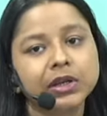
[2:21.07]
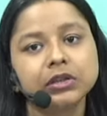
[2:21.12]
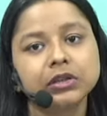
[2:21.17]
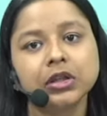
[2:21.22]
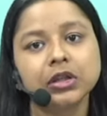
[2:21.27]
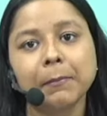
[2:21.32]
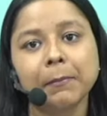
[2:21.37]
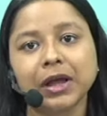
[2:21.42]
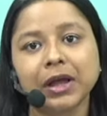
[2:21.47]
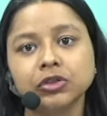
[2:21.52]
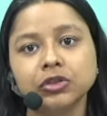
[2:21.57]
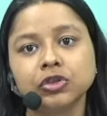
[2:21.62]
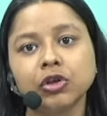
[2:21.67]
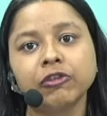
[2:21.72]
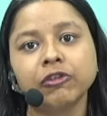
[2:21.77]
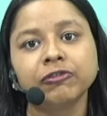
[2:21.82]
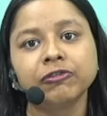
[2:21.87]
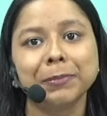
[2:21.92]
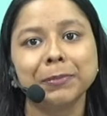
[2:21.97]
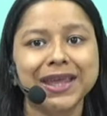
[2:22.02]
the month of
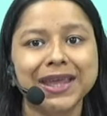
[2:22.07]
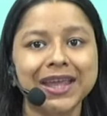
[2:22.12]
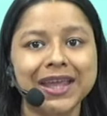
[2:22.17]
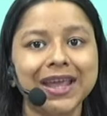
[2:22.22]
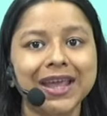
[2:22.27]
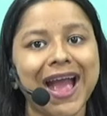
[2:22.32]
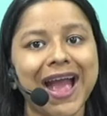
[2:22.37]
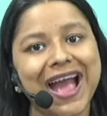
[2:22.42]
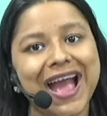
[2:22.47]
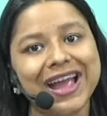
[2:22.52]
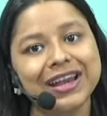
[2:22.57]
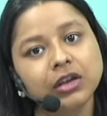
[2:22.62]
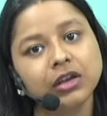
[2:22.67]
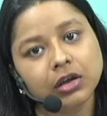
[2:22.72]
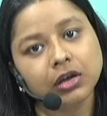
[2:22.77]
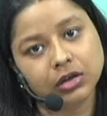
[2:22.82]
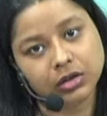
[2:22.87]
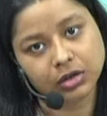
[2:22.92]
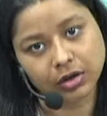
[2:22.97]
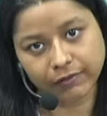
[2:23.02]
May and
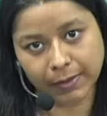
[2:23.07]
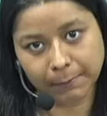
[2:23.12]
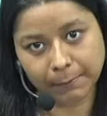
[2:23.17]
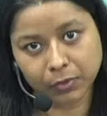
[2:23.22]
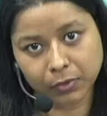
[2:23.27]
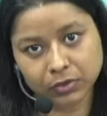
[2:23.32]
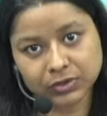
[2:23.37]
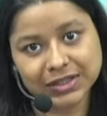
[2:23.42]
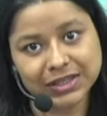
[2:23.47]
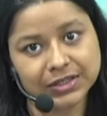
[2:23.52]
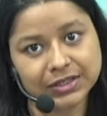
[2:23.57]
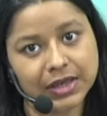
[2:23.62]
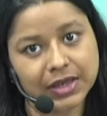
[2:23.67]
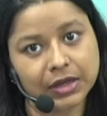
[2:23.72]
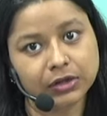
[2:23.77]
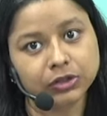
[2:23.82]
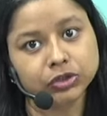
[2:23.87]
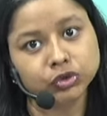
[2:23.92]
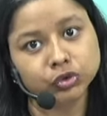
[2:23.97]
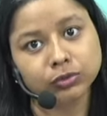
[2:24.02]
November. These are the
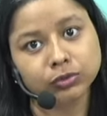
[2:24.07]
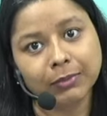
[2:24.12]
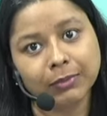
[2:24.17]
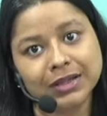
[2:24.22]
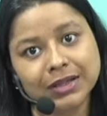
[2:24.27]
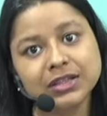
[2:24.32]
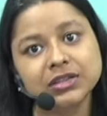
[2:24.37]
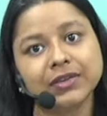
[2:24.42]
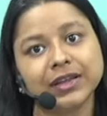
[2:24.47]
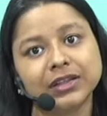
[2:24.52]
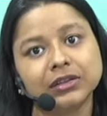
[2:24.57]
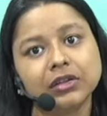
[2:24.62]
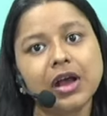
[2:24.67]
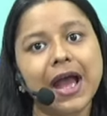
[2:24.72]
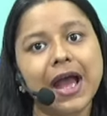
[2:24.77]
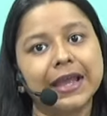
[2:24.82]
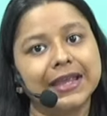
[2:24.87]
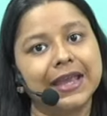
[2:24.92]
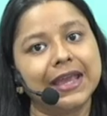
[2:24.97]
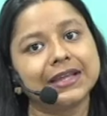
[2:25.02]
2 months where the
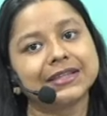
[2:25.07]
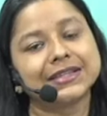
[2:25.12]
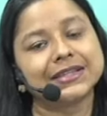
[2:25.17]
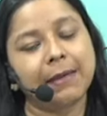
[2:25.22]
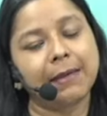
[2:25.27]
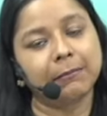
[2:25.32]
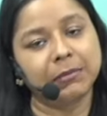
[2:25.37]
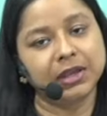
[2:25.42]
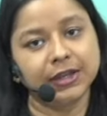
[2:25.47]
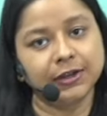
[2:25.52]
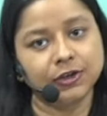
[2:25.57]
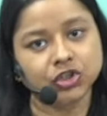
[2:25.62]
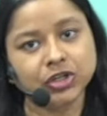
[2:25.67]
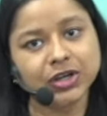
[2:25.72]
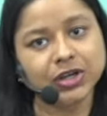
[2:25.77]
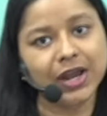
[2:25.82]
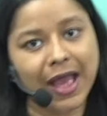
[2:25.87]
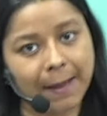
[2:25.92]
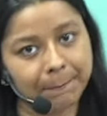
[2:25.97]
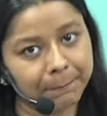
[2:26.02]
IAI examination
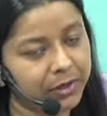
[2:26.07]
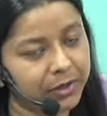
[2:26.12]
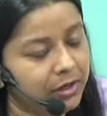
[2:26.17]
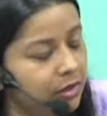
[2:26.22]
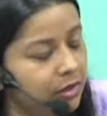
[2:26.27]
happen.